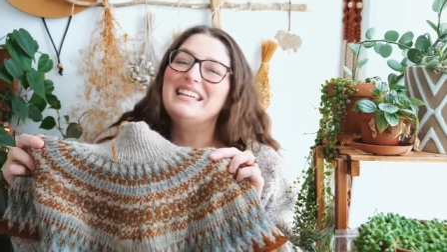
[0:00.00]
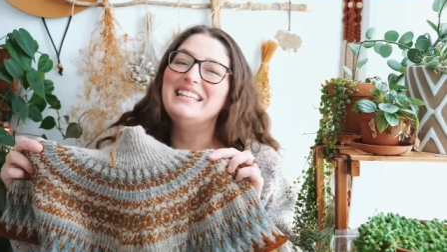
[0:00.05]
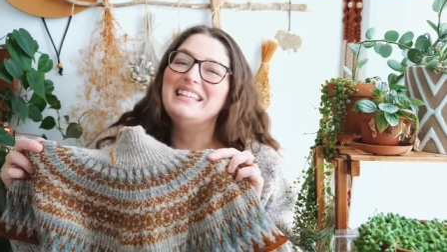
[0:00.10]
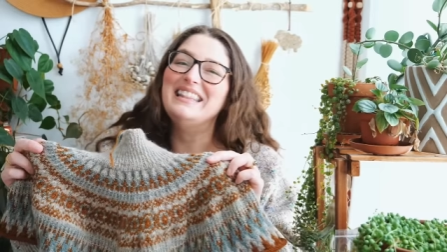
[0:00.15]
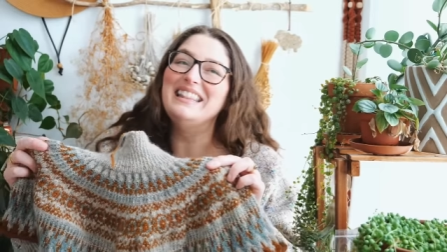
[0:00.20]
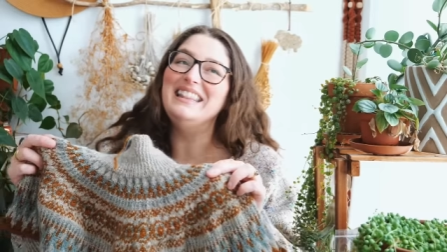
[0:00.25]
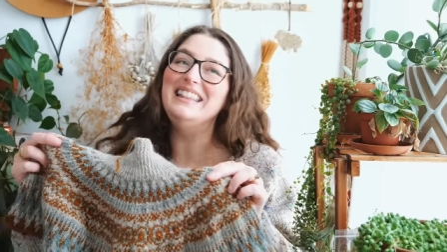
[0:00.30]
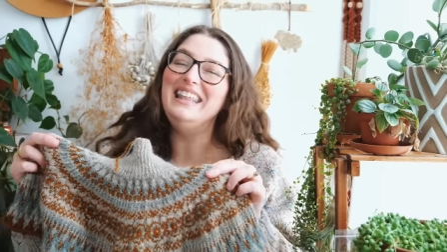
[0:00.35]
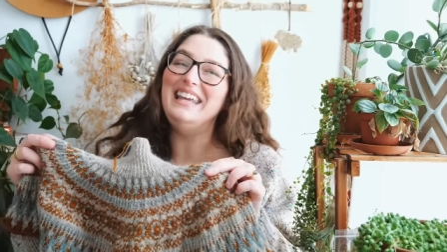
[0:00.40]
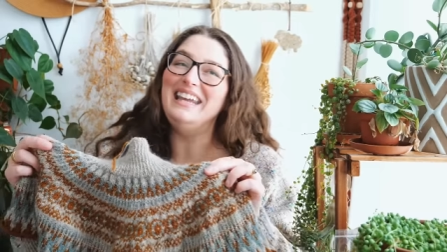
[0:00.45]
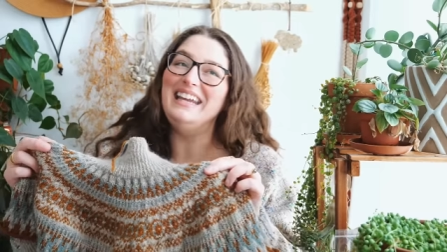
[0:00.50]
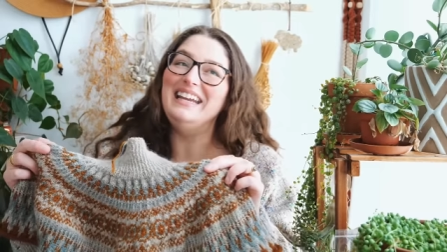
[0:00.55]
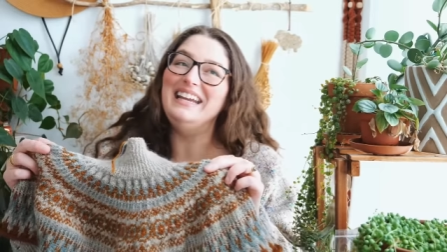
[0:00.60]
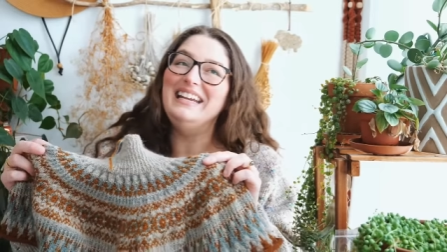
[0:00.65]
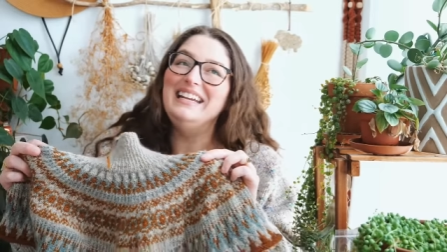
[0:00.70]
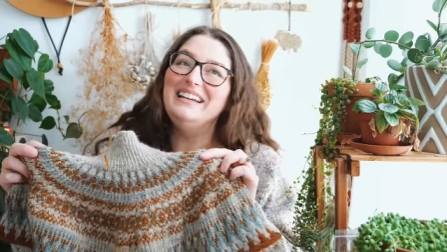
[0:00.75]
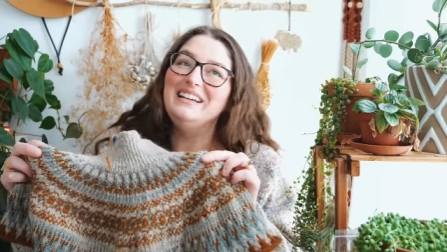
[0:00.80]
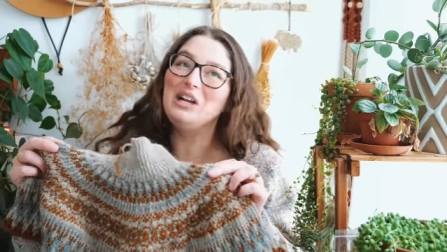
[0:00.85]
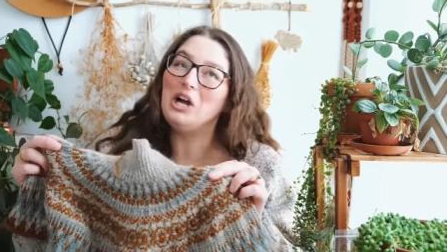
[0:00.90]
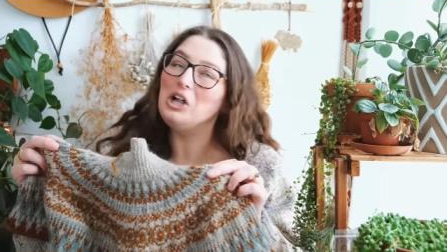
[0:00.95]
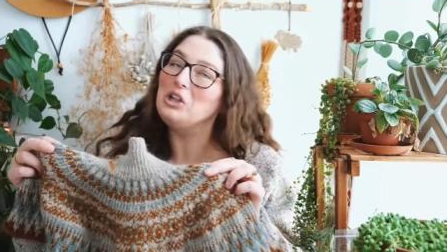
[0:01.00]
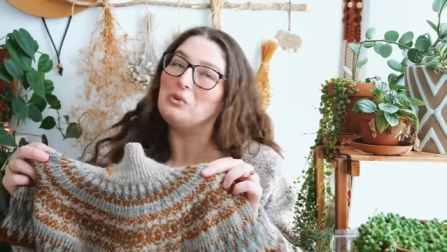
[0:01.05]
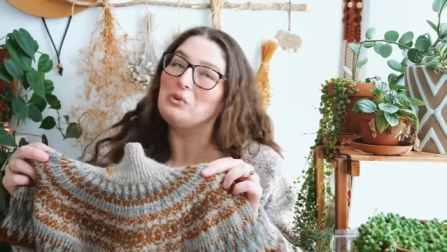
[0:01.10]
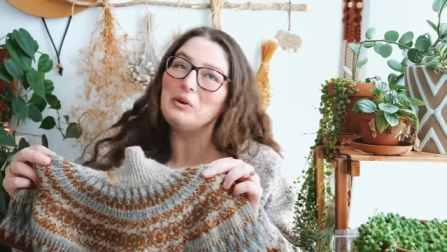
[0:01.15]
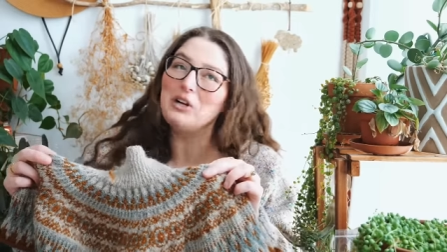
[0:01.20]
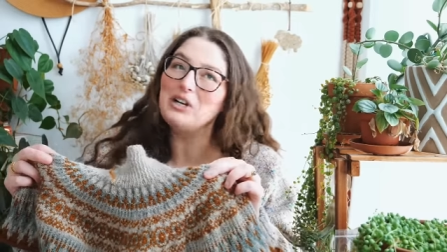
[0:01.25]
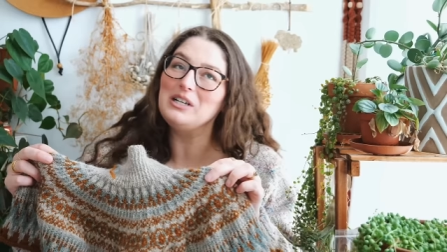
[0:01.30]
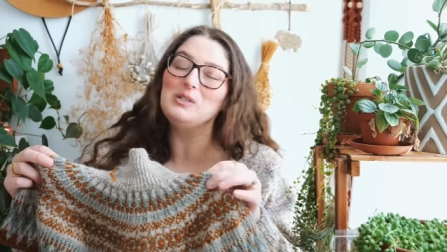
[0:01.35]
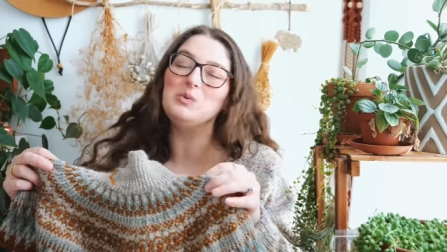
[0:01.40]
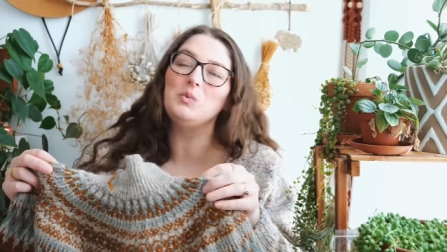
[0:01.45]
the color
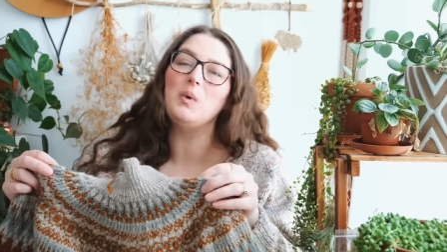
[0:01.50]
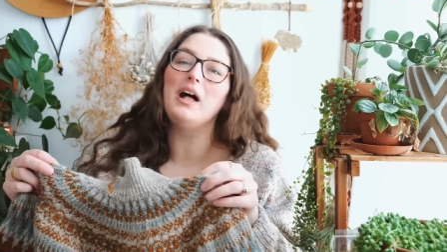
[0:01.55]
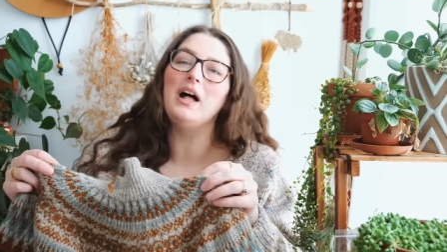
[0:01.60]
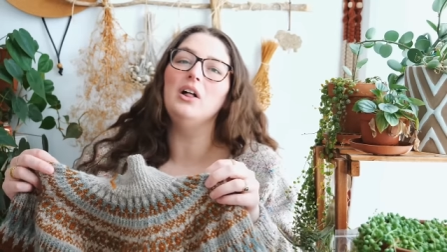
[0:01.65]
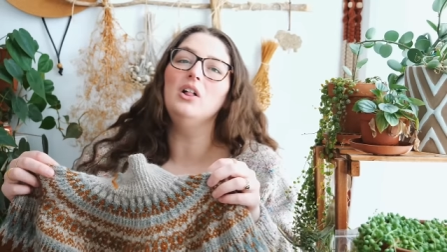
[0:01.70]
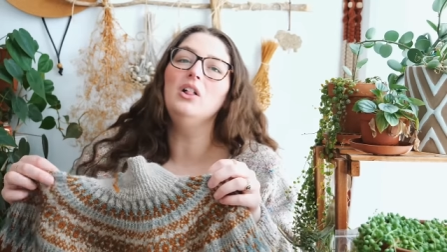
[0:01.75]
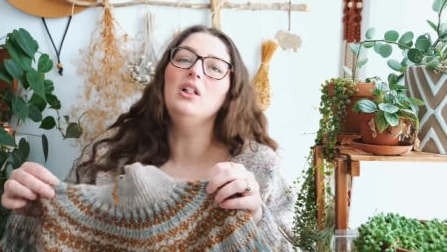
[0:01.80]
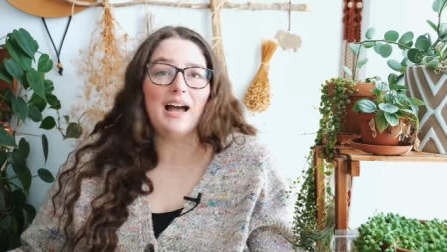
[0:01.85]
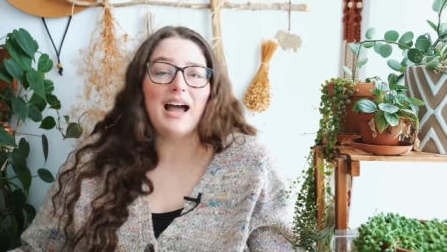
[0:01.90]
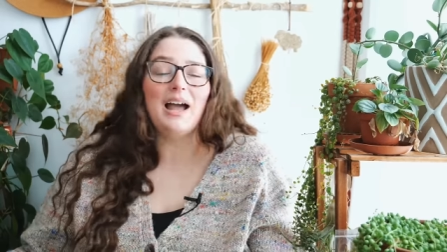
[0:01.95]
work as well.